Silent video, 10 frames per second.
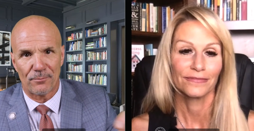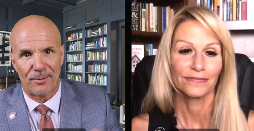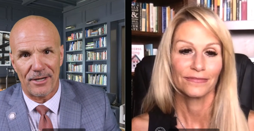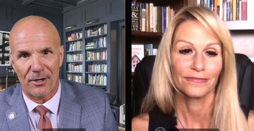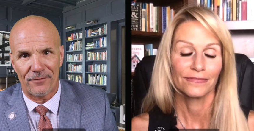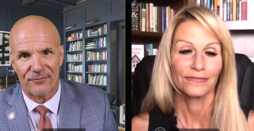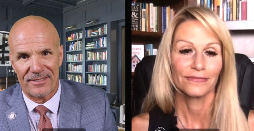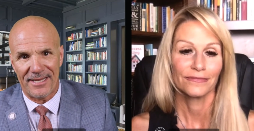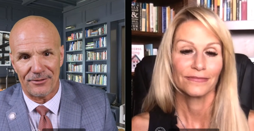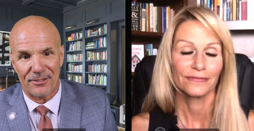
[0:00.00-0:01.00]
Speaker 1: your butt off to
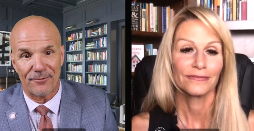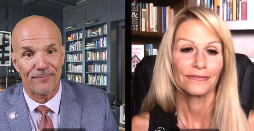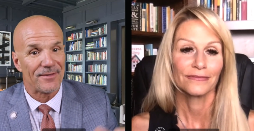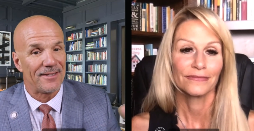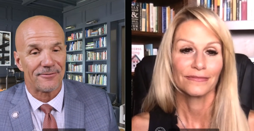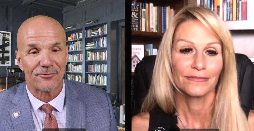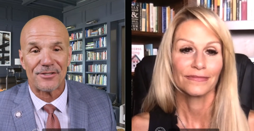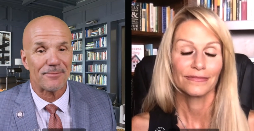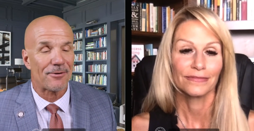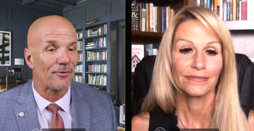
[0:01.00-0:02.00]
get there. Great
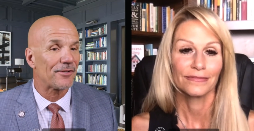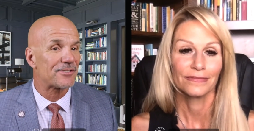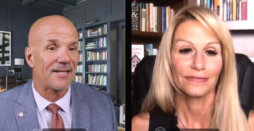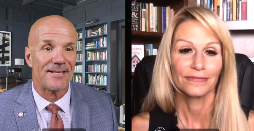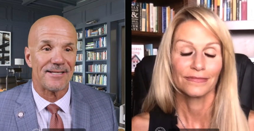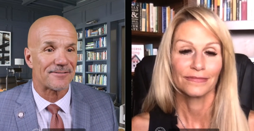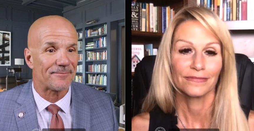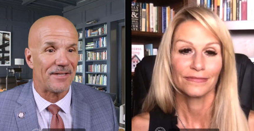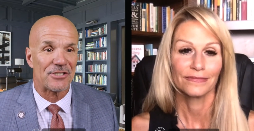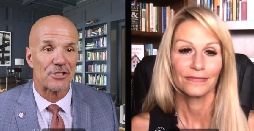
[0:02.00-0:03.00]
thing about real estate is
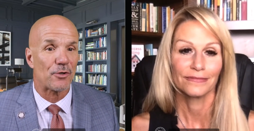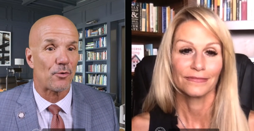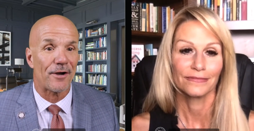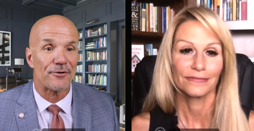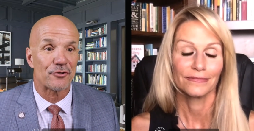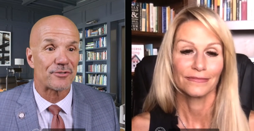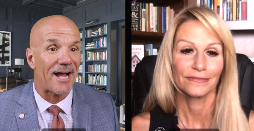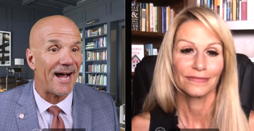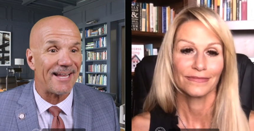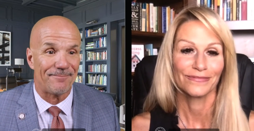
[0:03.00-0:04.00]
it just requires your
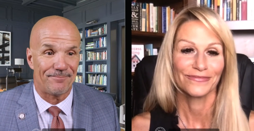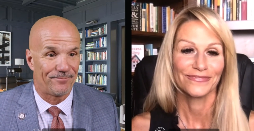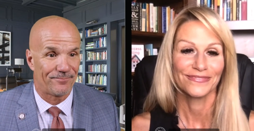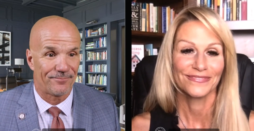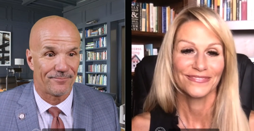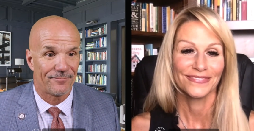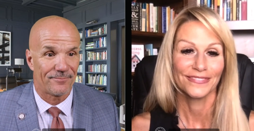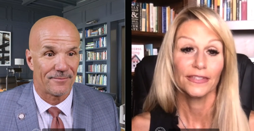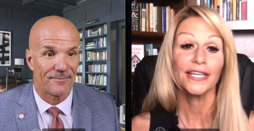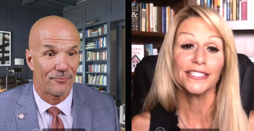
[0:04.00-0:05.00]
time.
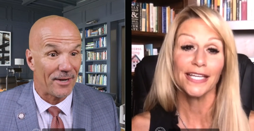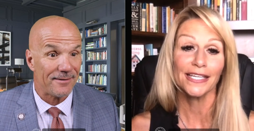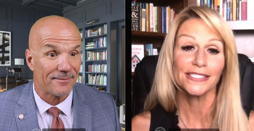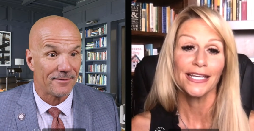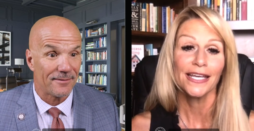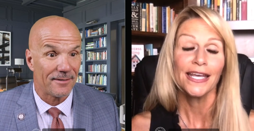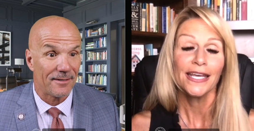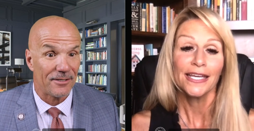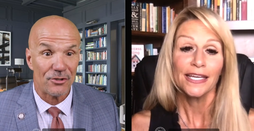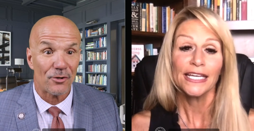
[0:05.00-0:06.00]
It right? Does.
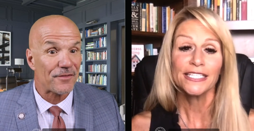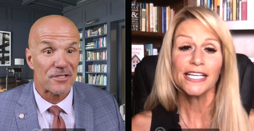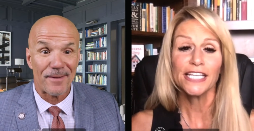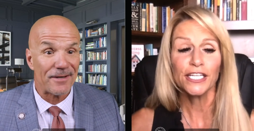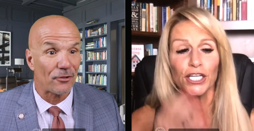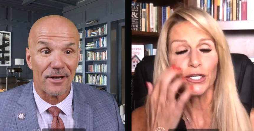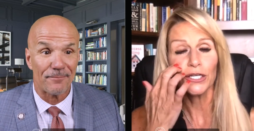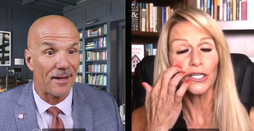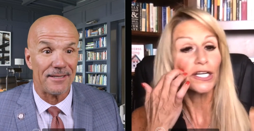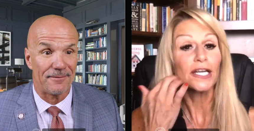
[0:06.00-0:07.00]
Speaker 2: You don't have it to does. spend. You
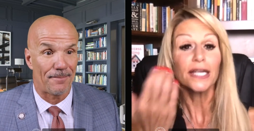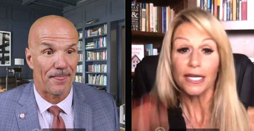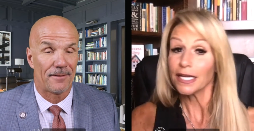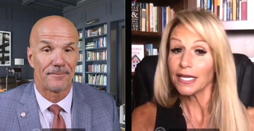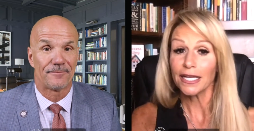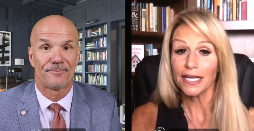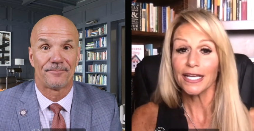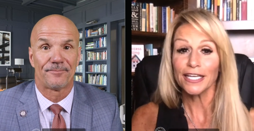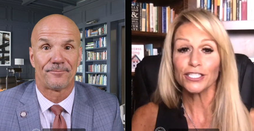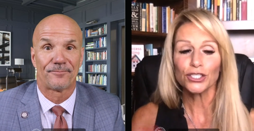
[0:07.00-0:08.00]
know,
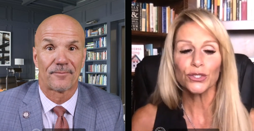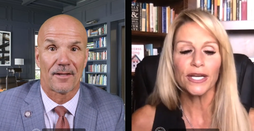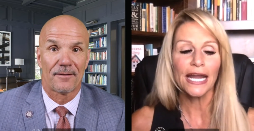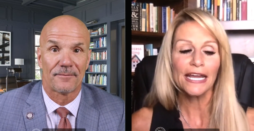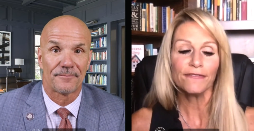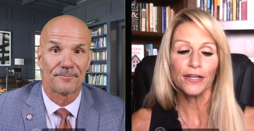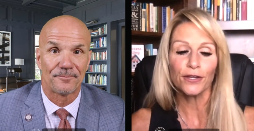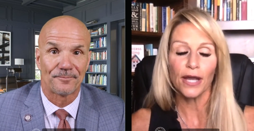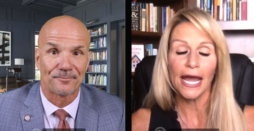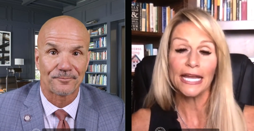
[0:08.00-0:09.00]
it's true. And I have
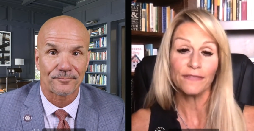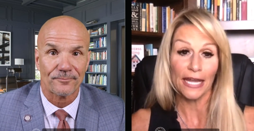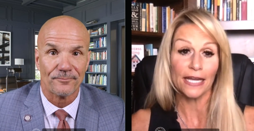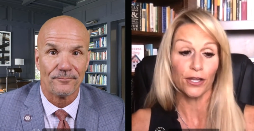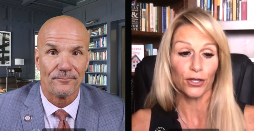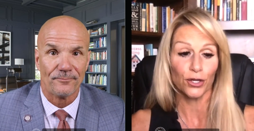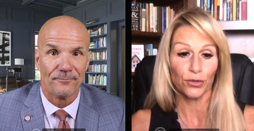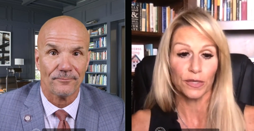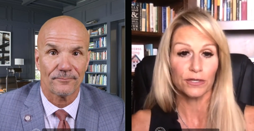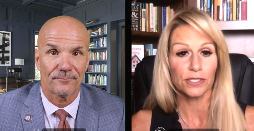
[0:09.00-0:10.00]
other I have had other
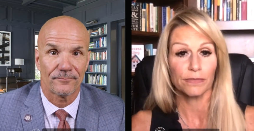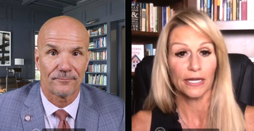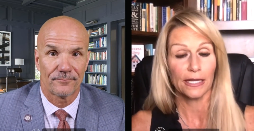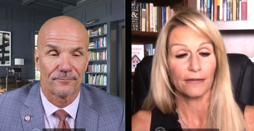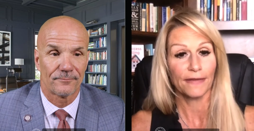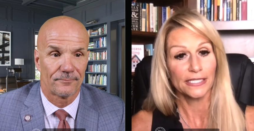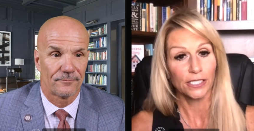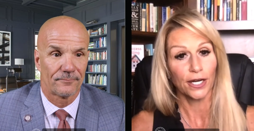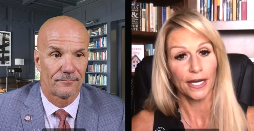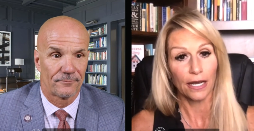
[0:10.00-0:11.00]
careers in my life. I
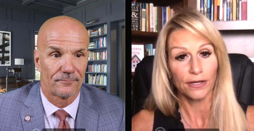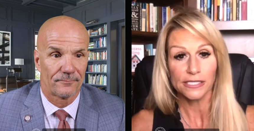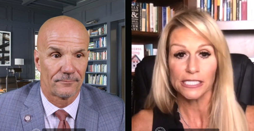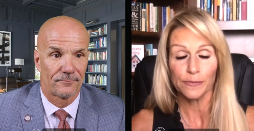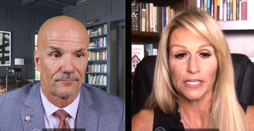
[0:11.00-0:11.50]
started out as a